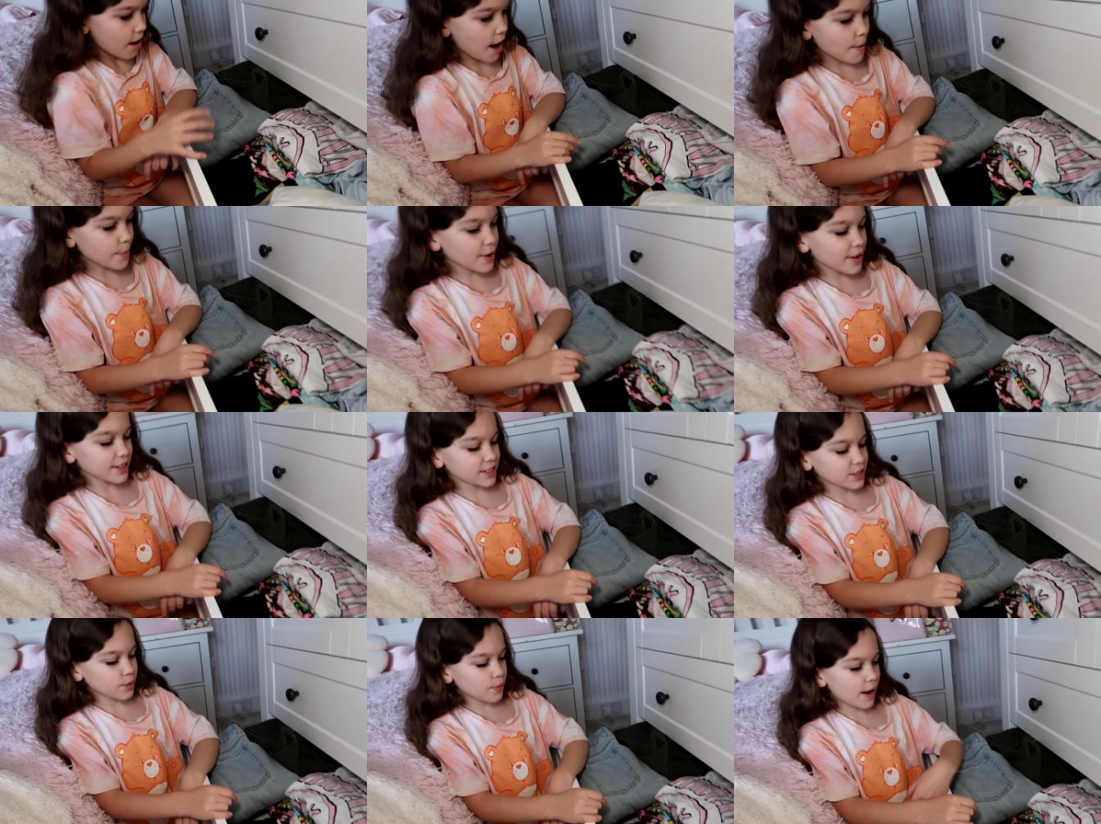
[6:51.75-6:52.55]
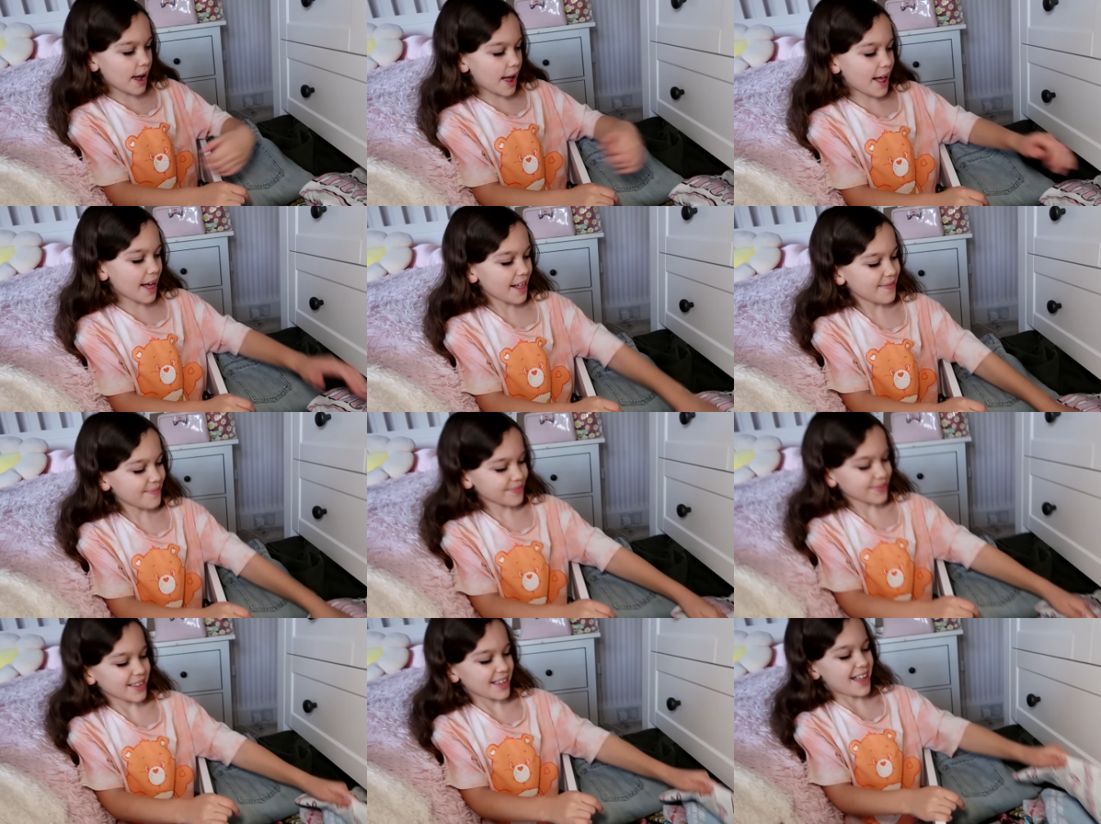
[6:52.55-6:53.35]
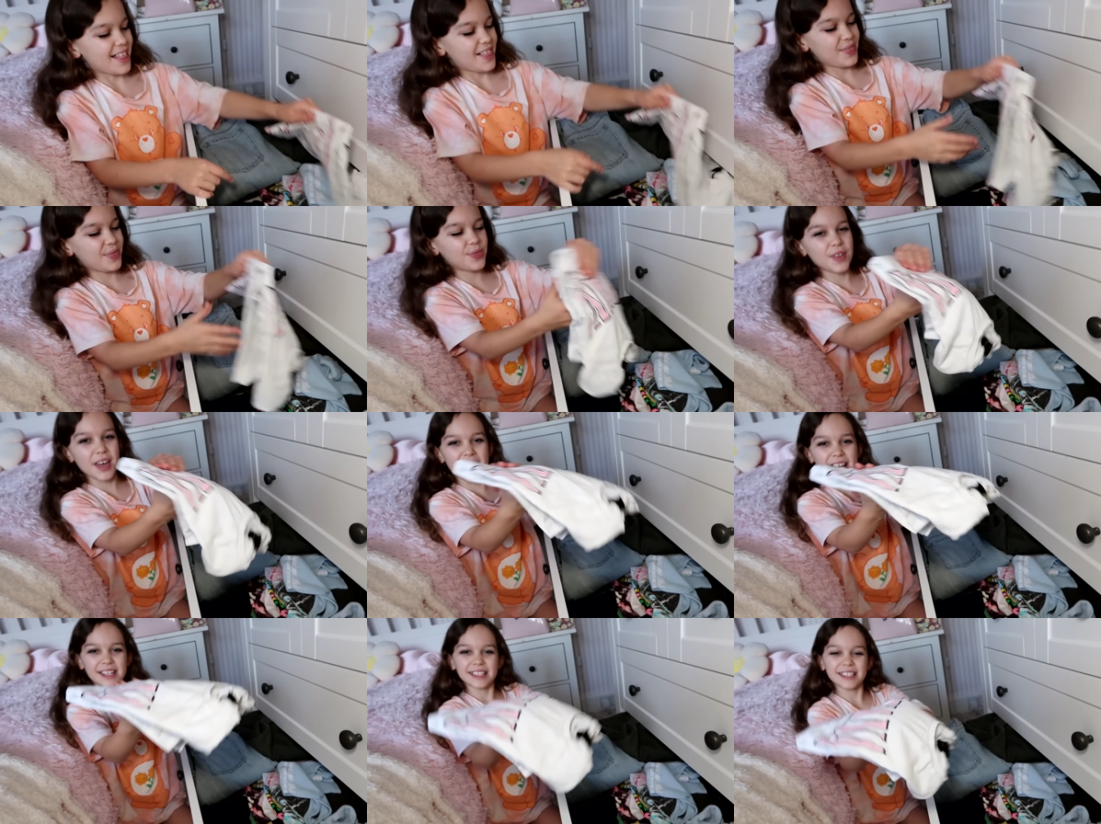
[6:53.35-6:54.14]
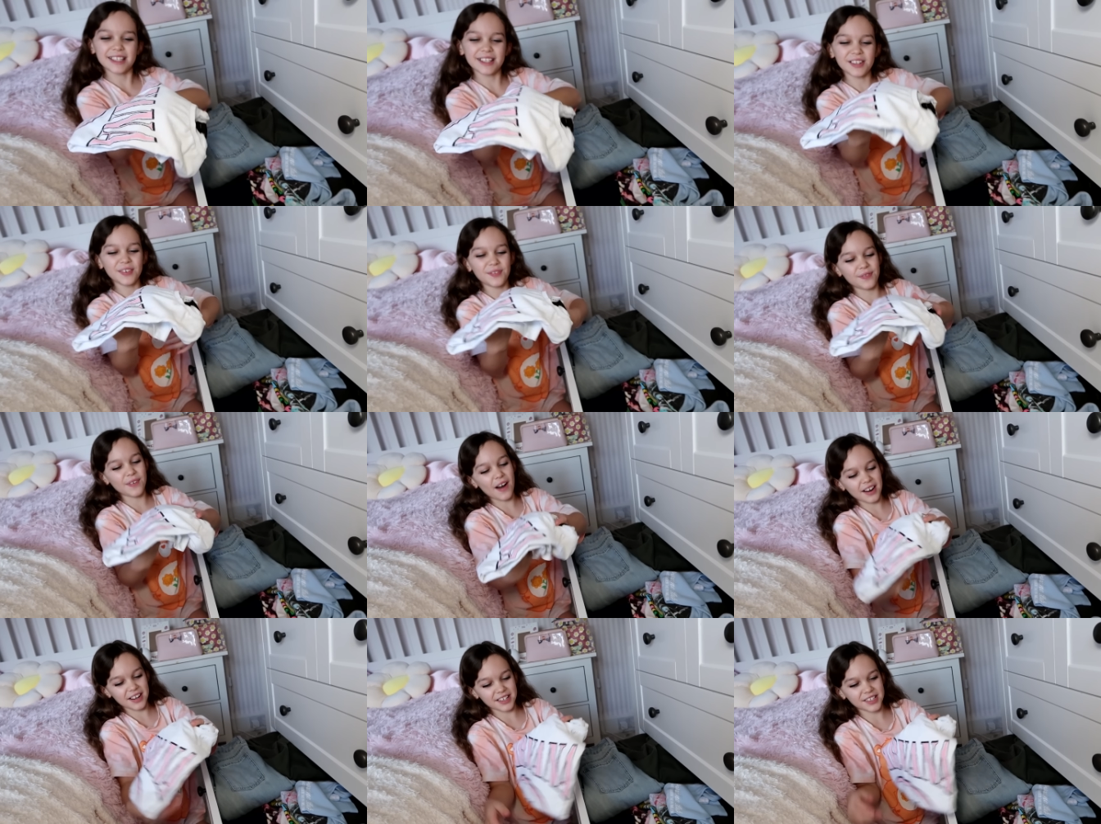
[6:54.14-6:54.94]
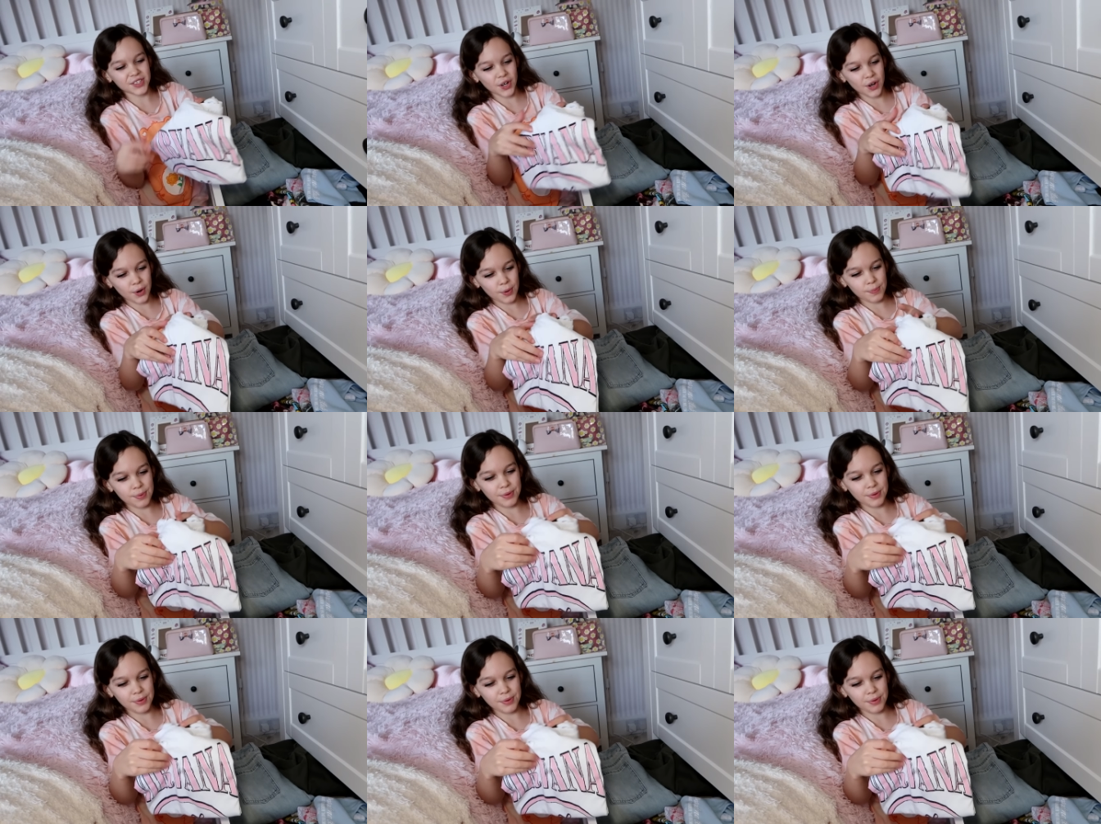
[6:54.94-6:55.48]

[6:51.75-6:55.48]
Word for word: I'm going to wear this Nevada top.